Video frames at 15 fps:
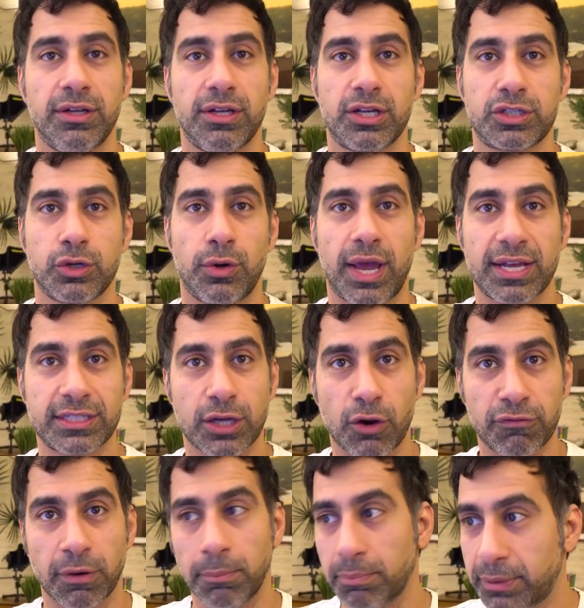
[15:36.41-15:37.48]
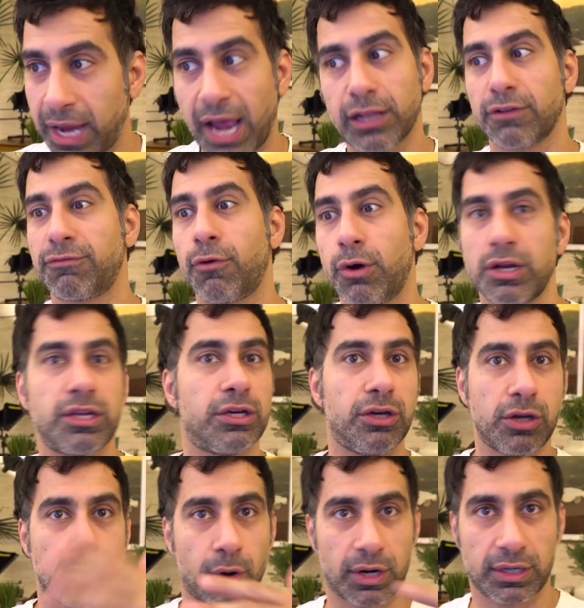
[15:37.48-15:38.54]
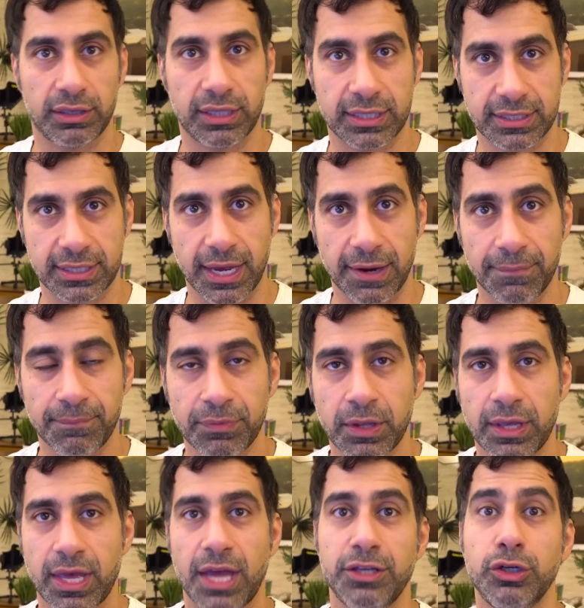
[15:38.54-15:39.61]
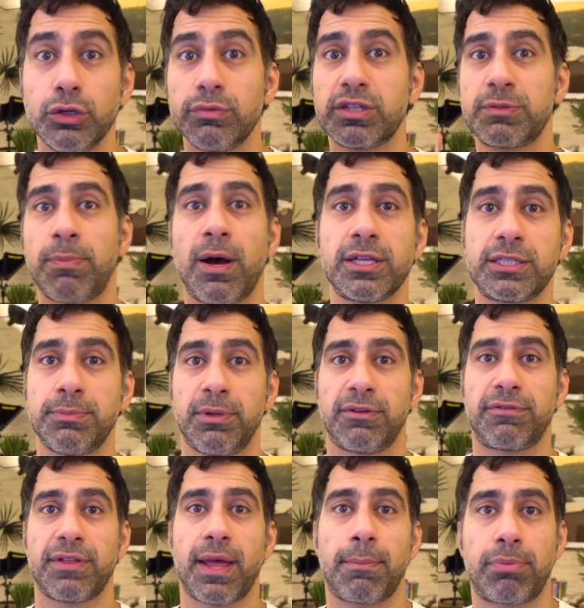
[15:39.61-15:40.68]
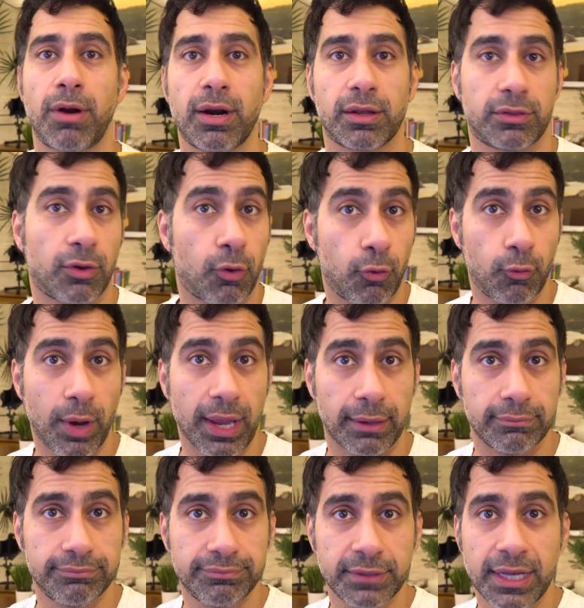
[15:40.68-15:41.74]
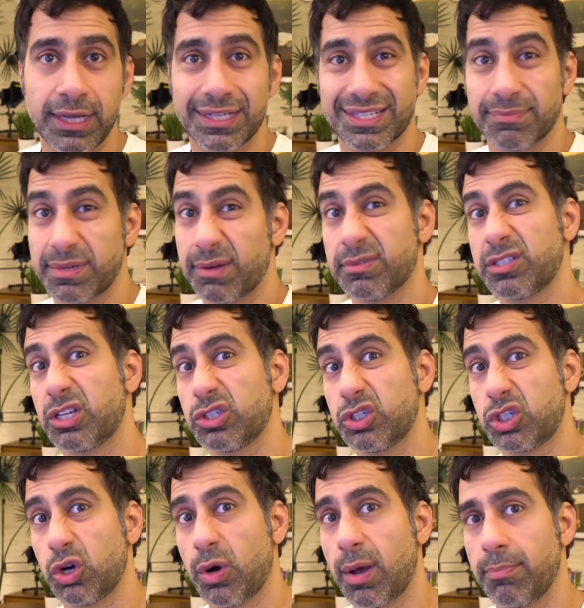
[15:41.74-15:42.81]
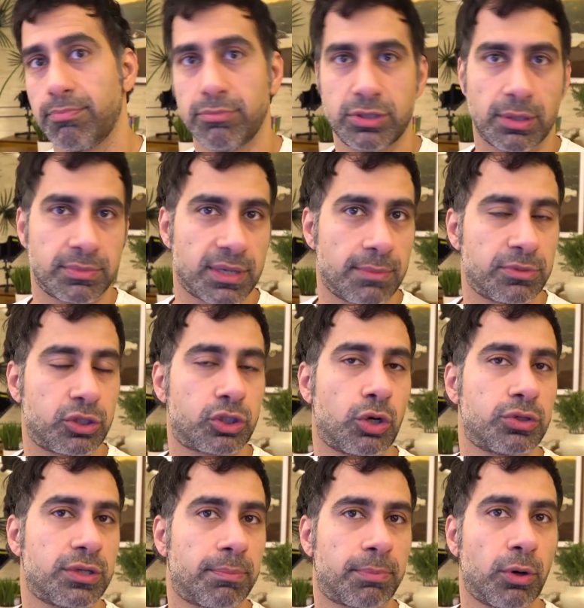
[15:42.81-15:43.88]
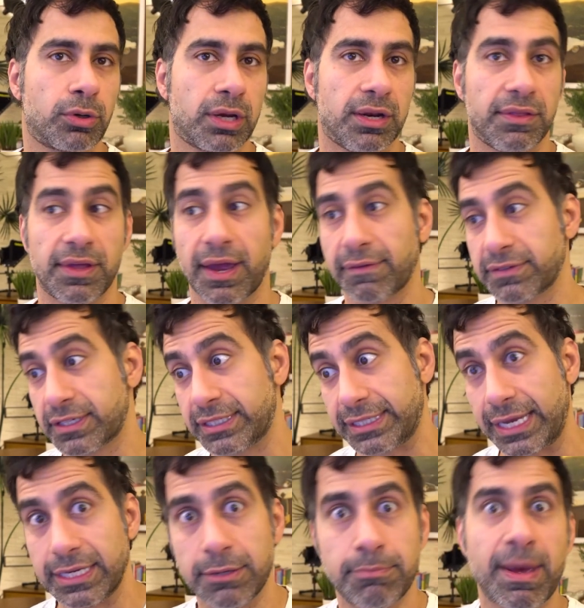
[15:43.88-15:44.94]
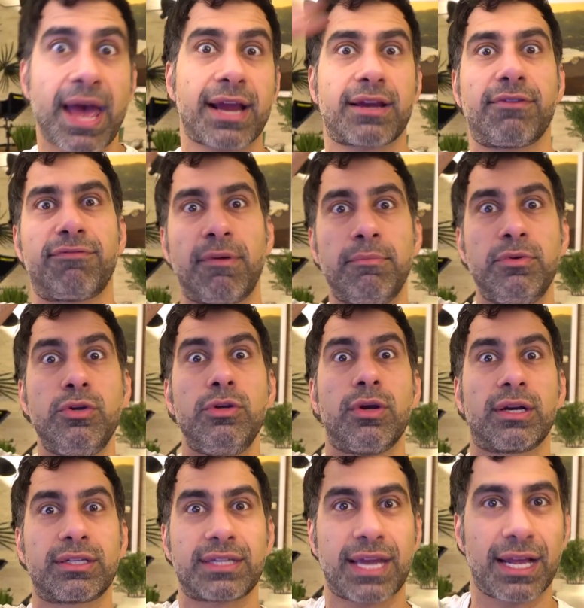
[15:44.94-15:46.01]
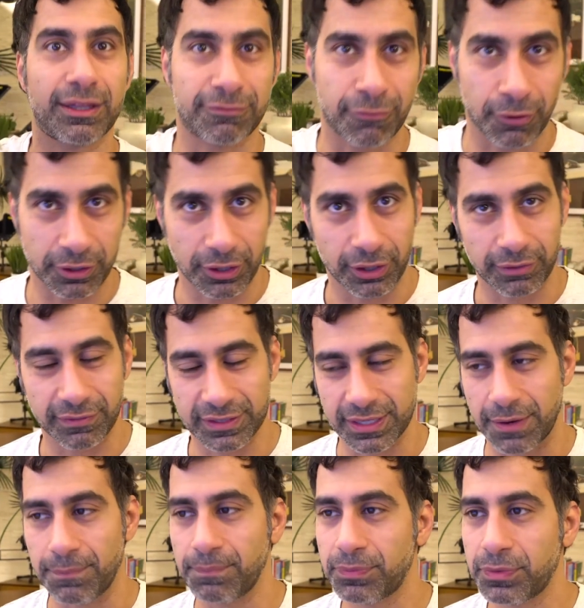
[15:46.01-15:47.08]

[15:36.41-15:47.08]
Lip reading: So it has to go from California to New York, let's say. And you're responsible for that product the whole way. Sometimes it doesn't show up. Sometimes it shows up broken and they have to send it back from New York to California all of a sudden.